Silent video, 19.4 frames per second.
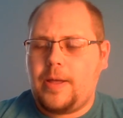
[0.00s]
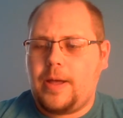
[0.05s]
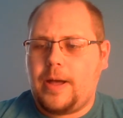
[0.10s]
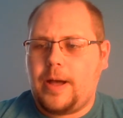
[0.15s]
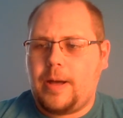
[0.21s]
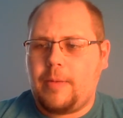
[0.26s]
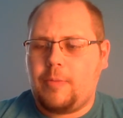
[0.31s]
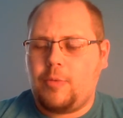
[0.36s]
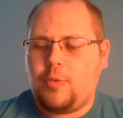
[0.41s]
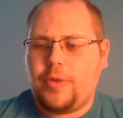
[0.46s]

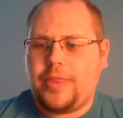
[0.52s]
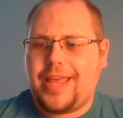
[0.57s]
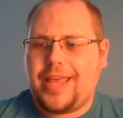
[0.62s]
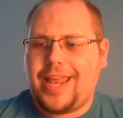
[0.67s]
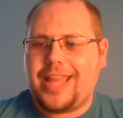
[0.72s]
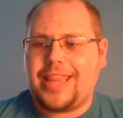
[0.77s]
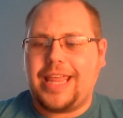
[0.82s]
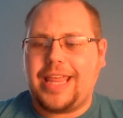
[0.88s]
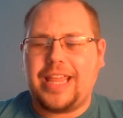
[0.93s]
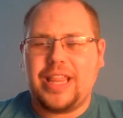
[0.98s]
one that
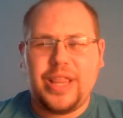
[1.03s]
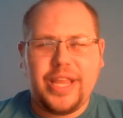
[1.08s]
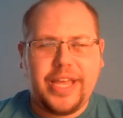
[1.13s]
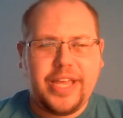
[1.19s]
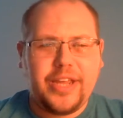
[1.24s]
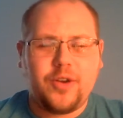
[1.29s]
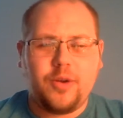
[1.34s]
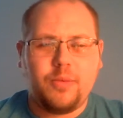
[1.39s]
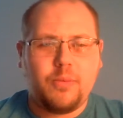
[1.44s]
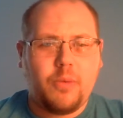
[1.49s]
had like
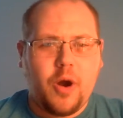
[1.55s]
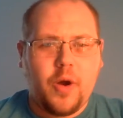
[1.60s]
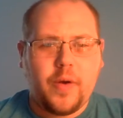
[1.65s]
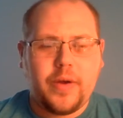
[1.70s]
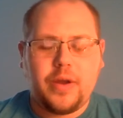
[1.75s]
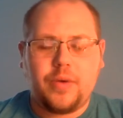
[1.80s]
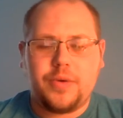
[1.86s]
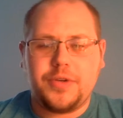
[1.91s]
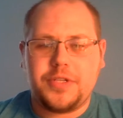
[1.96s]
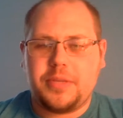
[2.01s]
Link or
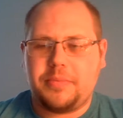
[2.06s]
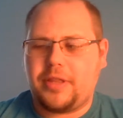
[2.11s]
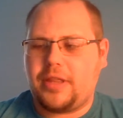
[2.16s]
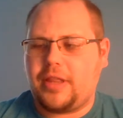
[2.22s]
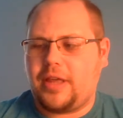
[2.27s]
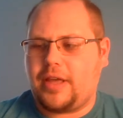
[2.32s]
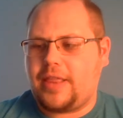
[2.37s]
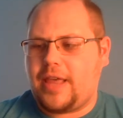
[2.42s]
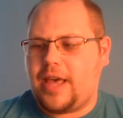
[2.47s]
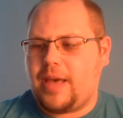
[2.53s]
Mario or something
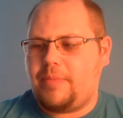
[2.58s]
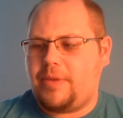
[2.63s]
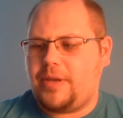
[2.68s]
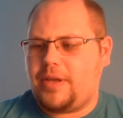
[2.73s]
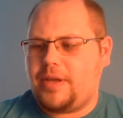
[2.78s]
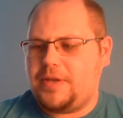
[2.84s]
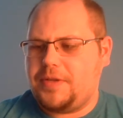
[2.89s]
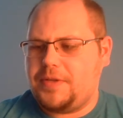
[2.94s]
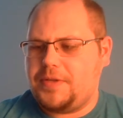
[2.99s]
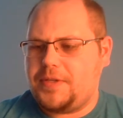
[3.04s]
like that,
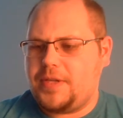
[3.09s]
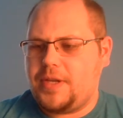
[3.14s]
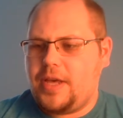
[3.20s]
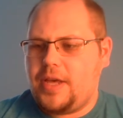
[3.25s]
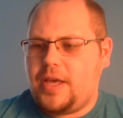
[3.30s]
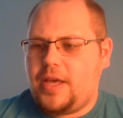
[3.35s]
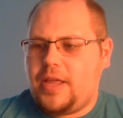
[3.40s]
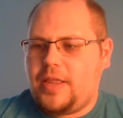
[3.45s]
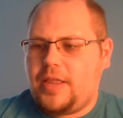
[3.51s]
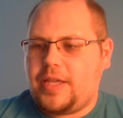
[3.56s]
because
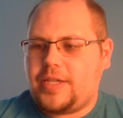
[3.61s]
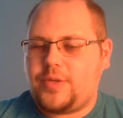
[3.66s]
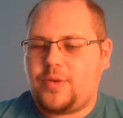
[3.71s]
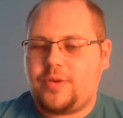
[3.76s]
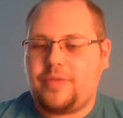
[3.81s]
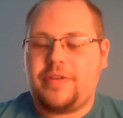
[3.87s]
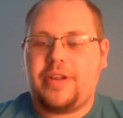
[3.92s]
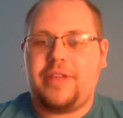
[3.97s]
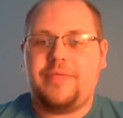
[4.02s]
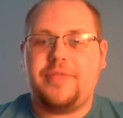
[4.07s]
that's
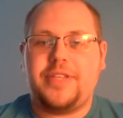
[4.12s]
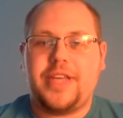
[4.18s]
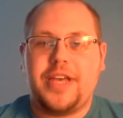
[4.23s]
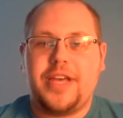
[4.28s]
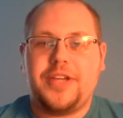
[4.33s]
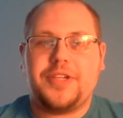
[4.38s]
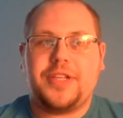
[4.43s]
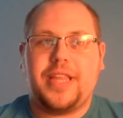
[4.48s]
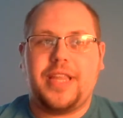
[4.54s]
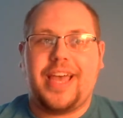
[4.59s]
sort of an
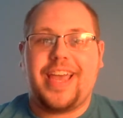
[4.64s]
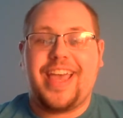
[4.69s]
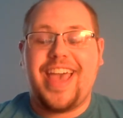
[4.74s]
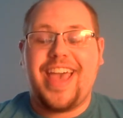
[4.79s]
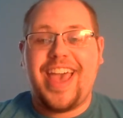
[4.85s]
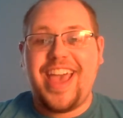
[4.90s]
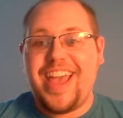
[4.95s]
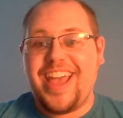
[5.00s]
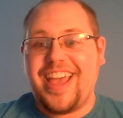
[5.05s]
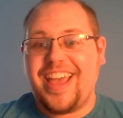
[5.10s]
invitation like,
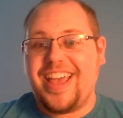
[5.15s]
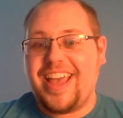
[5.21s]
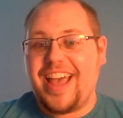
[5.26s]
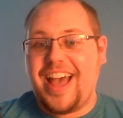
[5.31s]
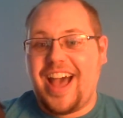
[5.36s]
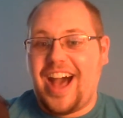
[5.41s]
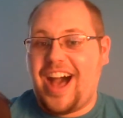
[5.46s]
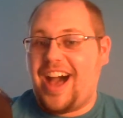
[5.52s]
hey,